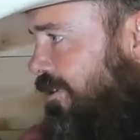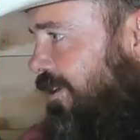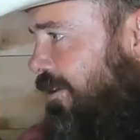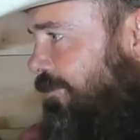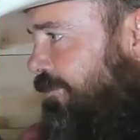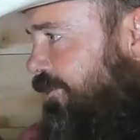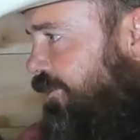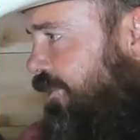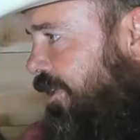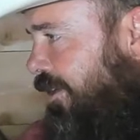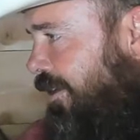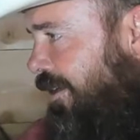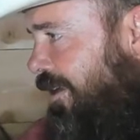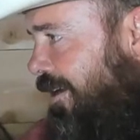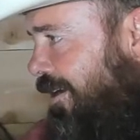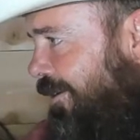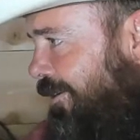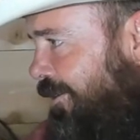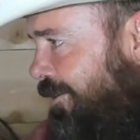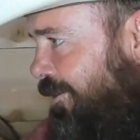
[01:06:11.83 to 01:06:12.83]
what's up,
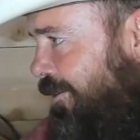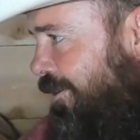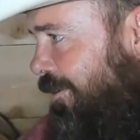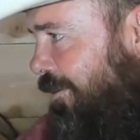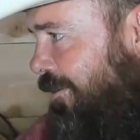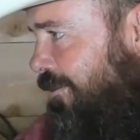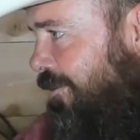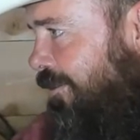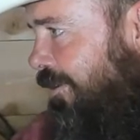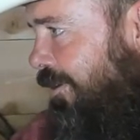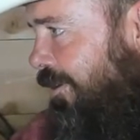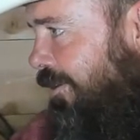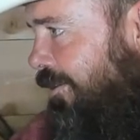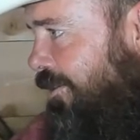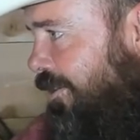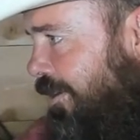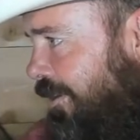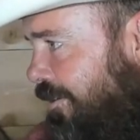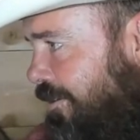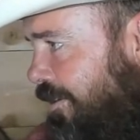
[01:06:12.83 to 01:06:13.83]
Chuck? How you doing,
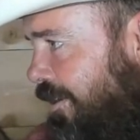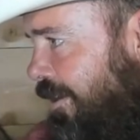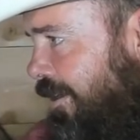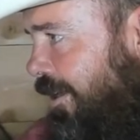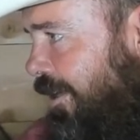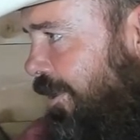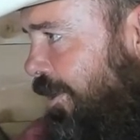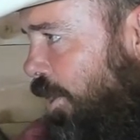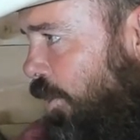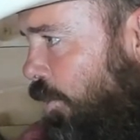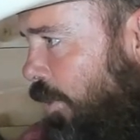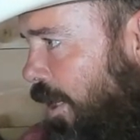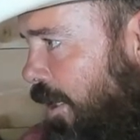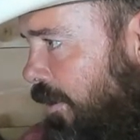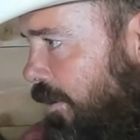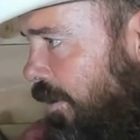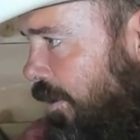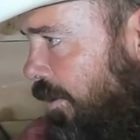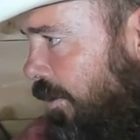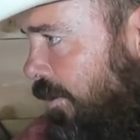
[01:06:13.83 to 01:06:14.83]
sir? Chuck said hello,
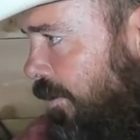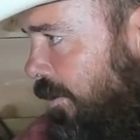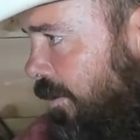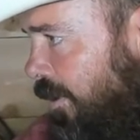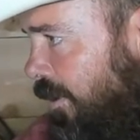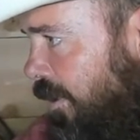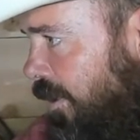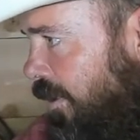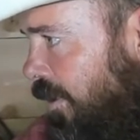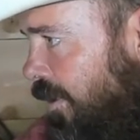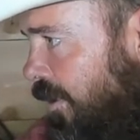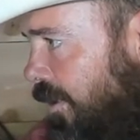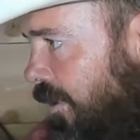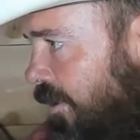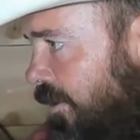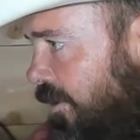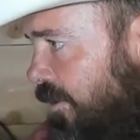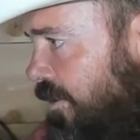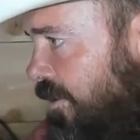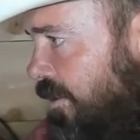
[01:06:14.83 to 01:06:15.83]
hello.
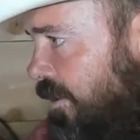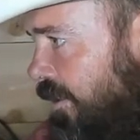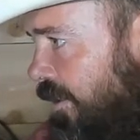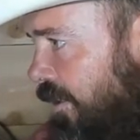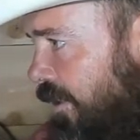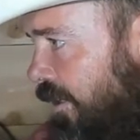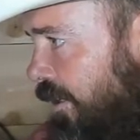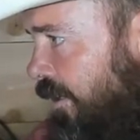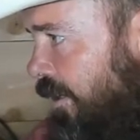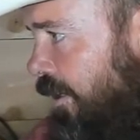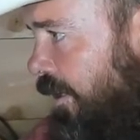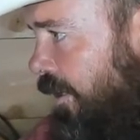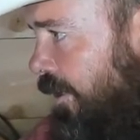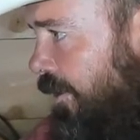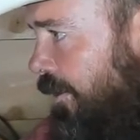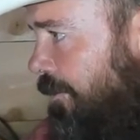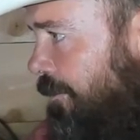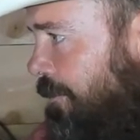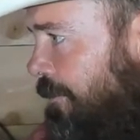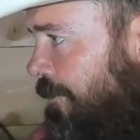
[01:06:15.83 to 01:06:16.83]
Good to see you in
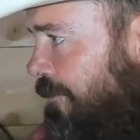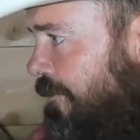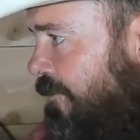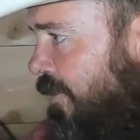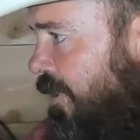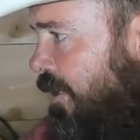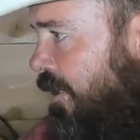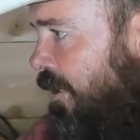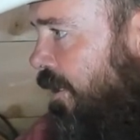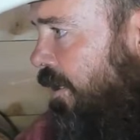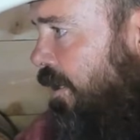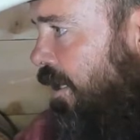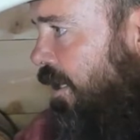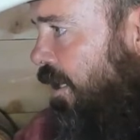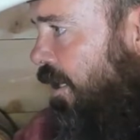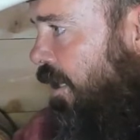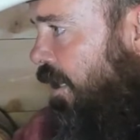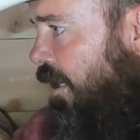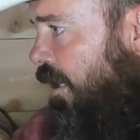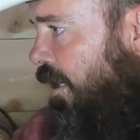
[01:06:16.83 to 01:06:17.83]
here.
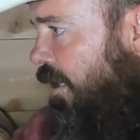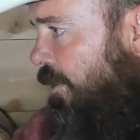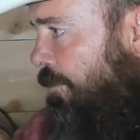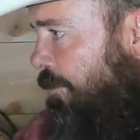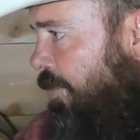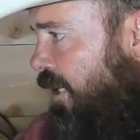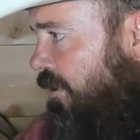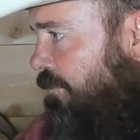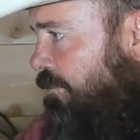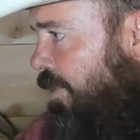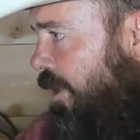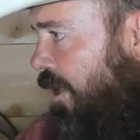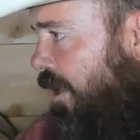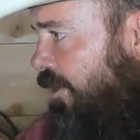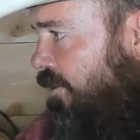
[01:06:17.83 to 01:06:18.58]
Uh, the Bean